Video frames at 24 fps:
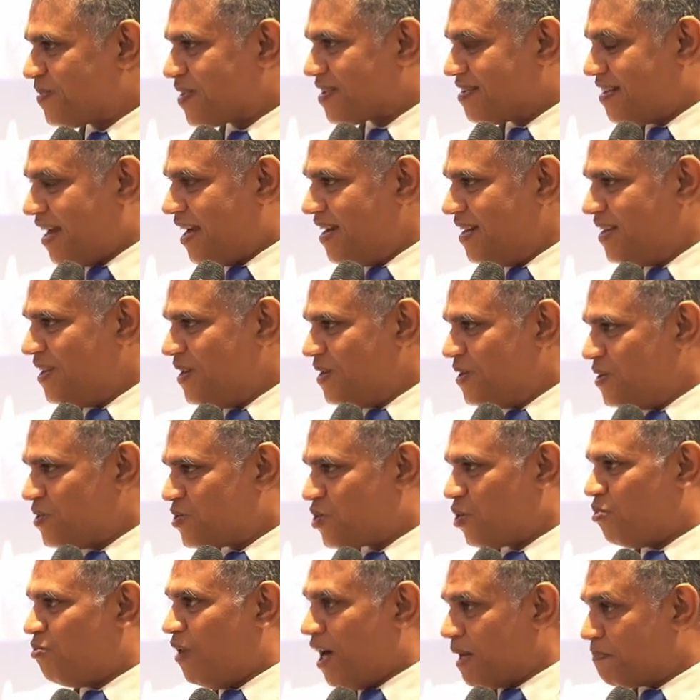Right?
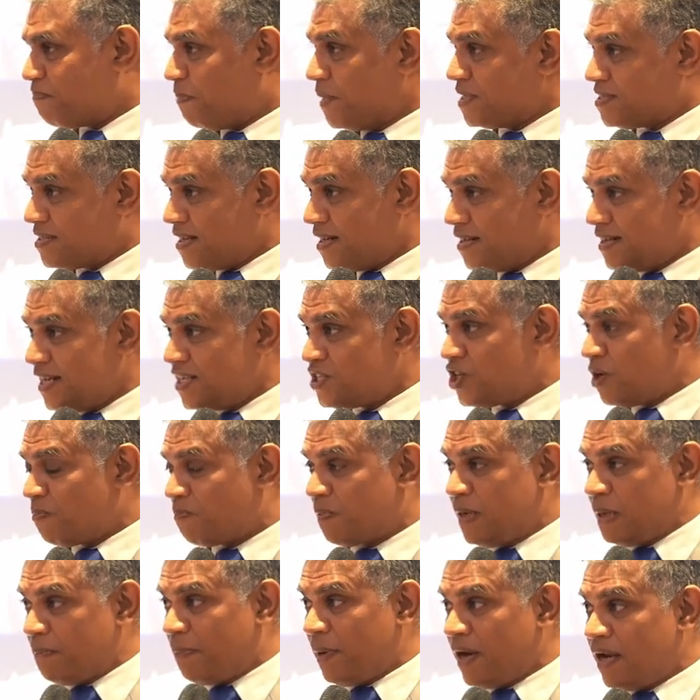So what percentage of
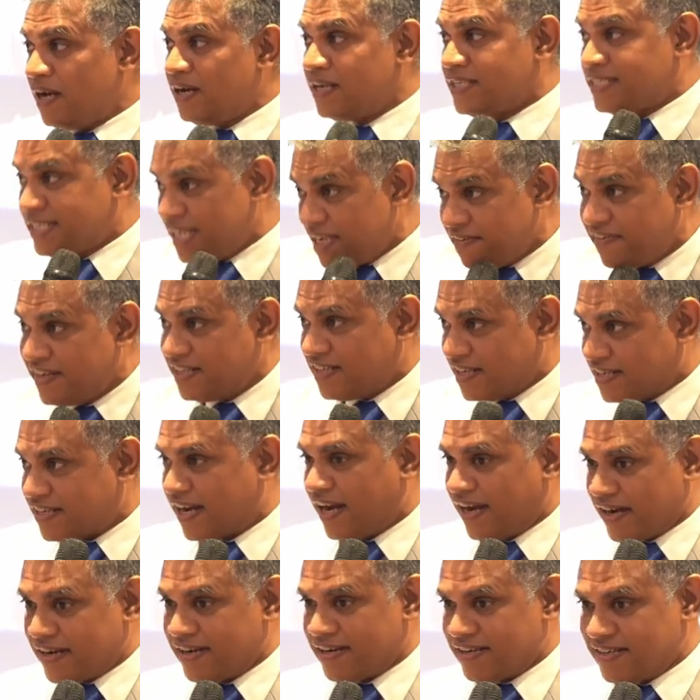people are achieving the
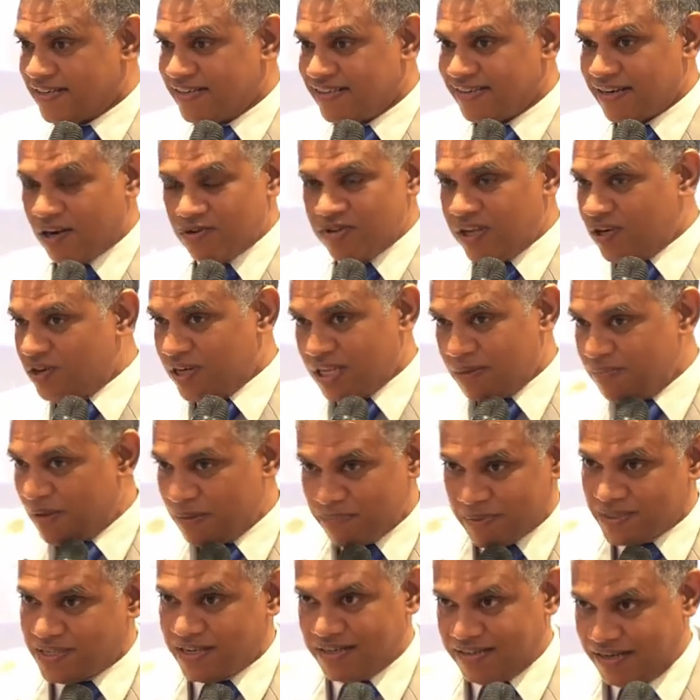target? Now they have to give me a
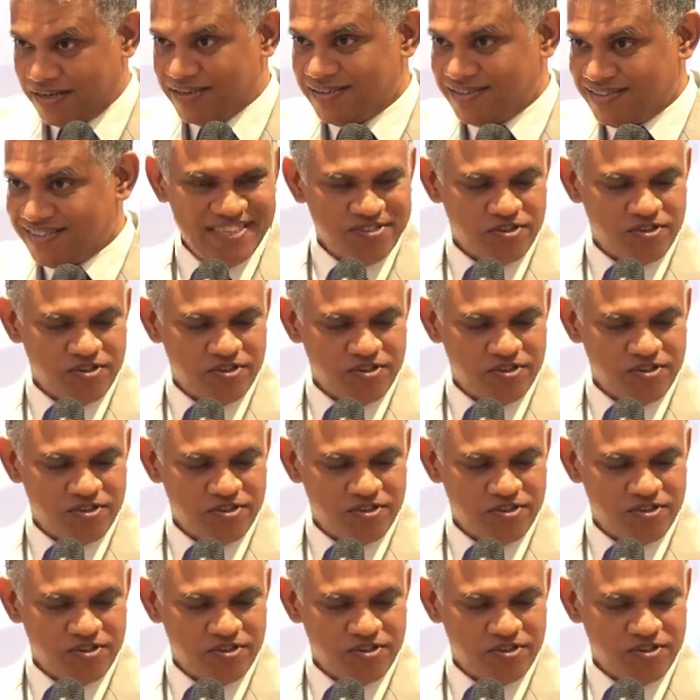percentage.